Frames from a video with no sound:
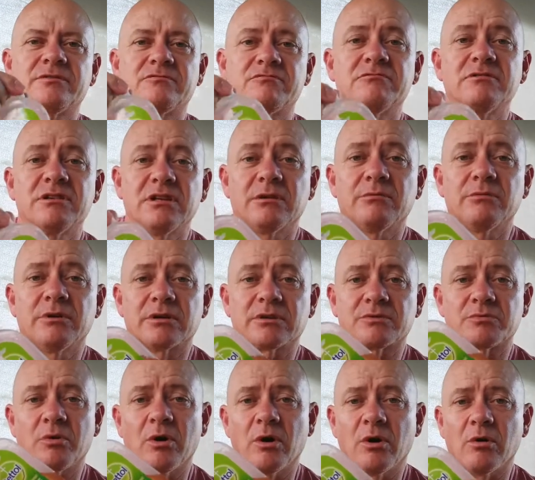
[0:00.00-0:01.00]
This really
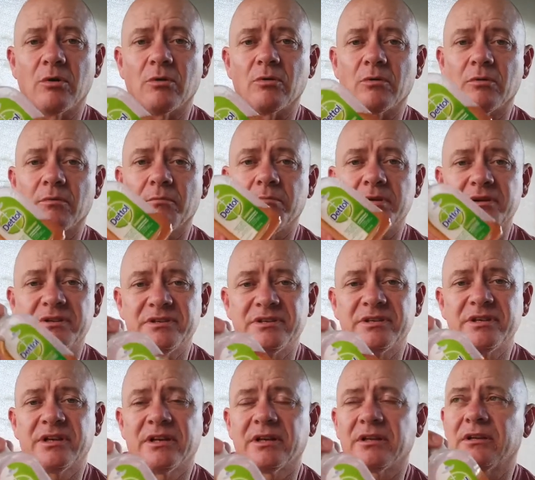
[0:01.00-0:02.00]
works well,
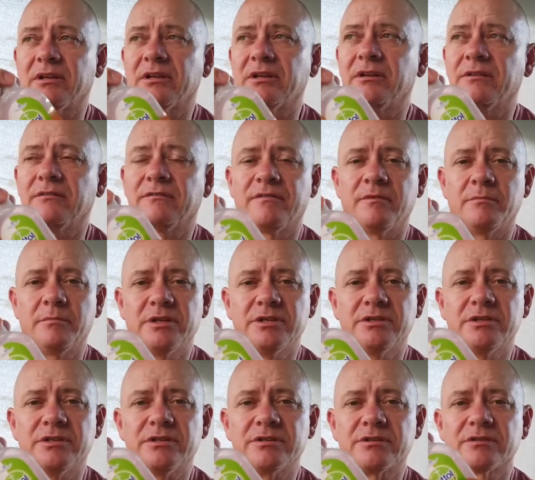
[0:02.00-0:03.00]
particularly for
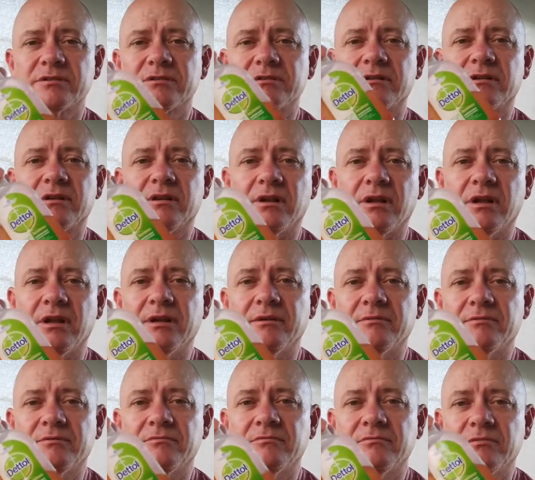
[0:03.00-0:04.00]
midges.
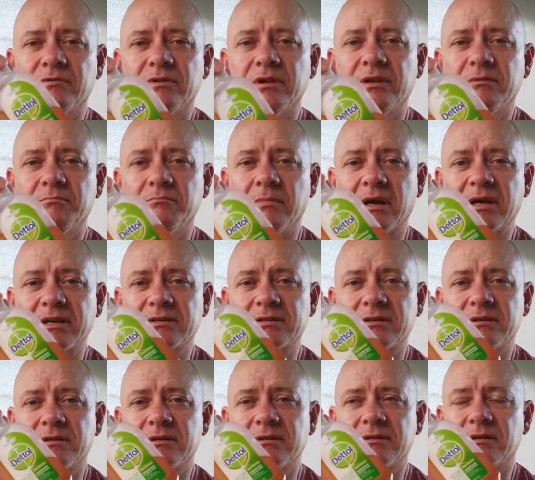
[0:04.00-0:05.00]
It, it
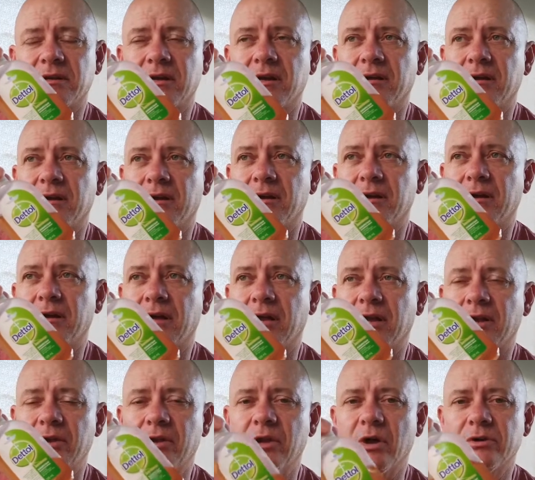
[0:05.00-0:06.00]
makes a,
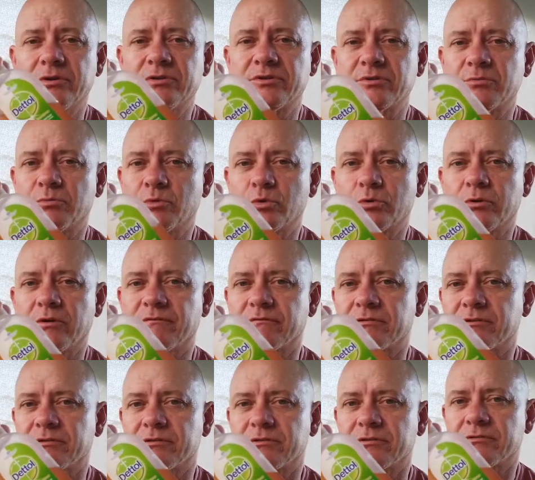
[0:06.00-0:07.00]
a, a, noticeable
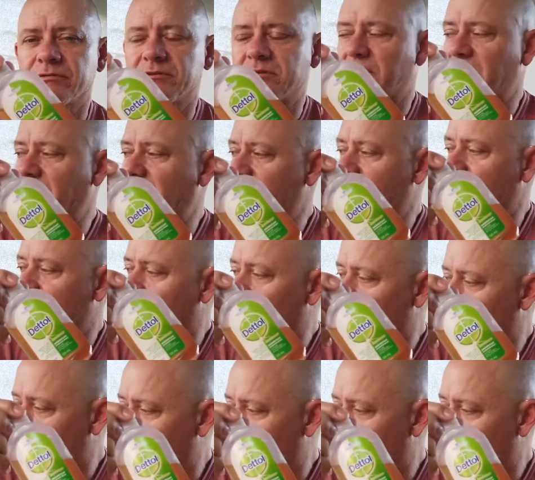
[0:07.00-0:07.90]
difference. So out of